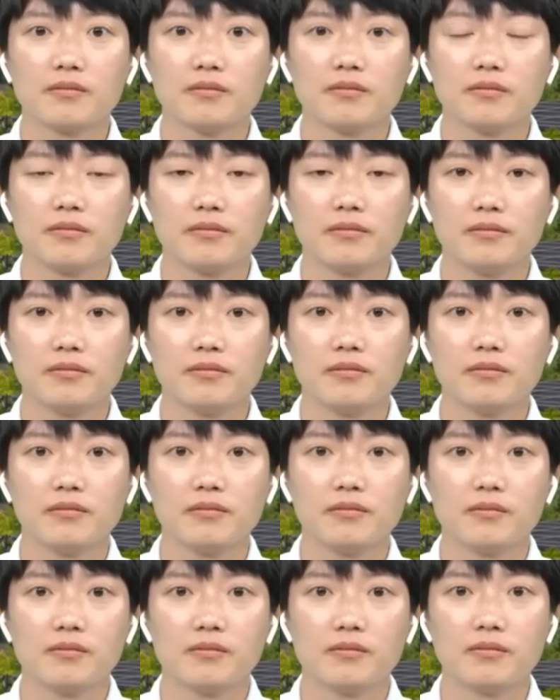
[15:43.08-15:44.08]

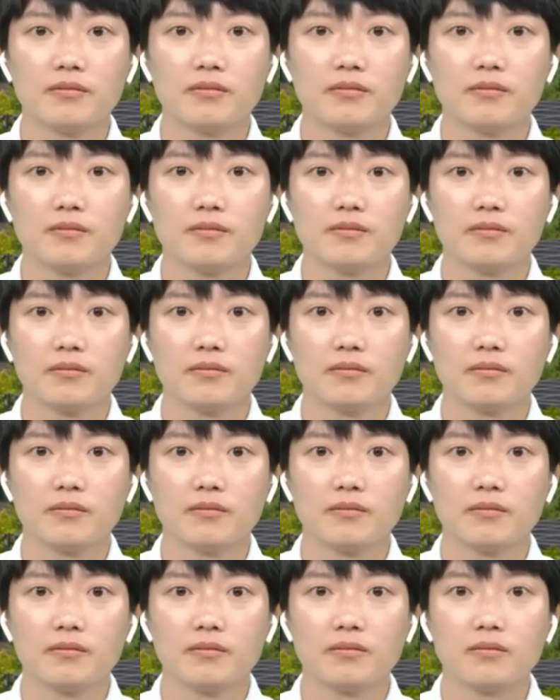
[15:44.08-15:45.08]

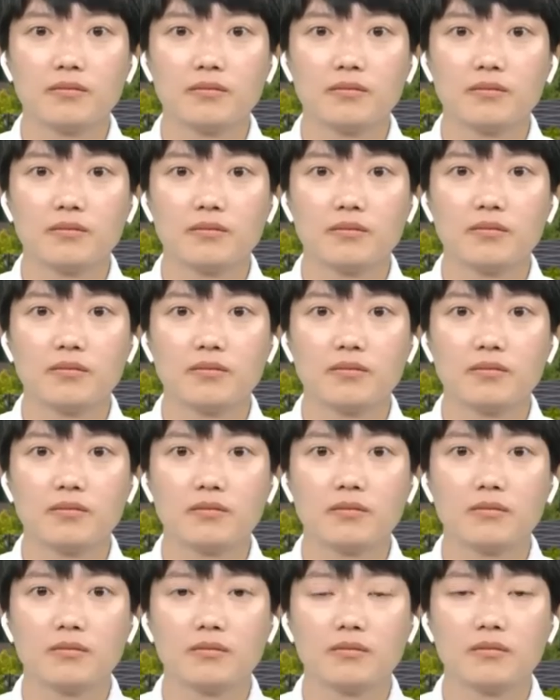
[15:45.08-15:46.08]

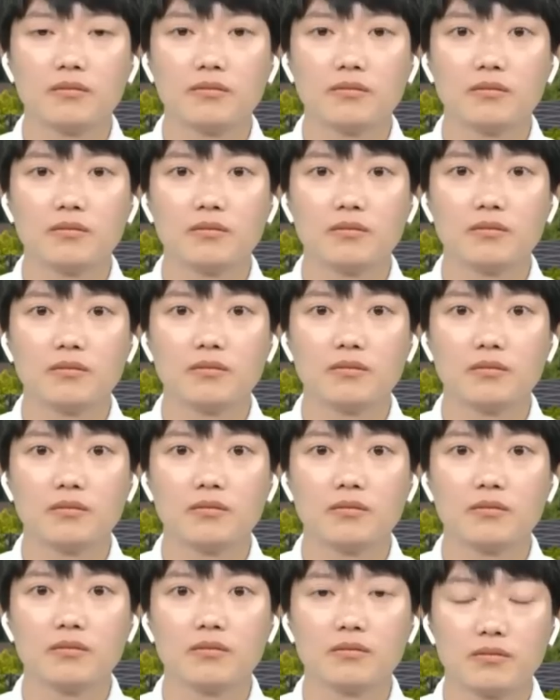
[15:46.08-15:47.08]

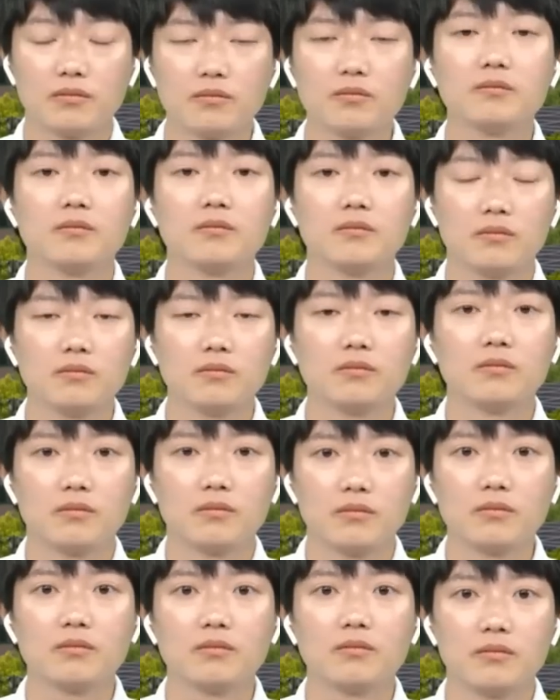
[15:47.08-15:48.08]

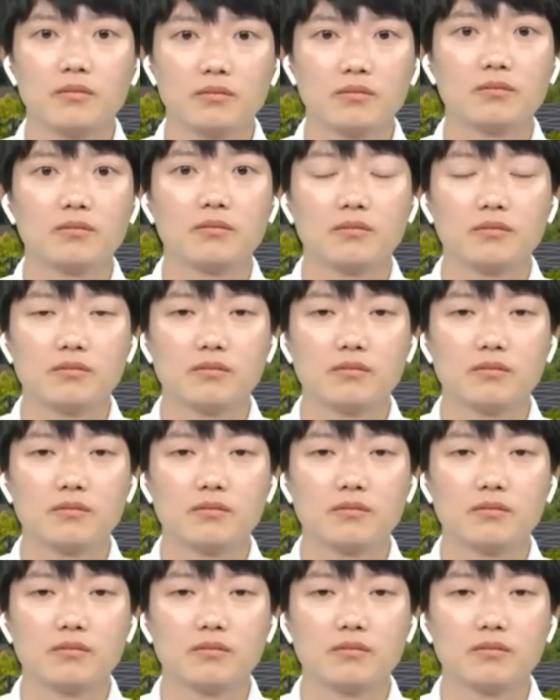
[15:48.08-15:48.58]
[no speech]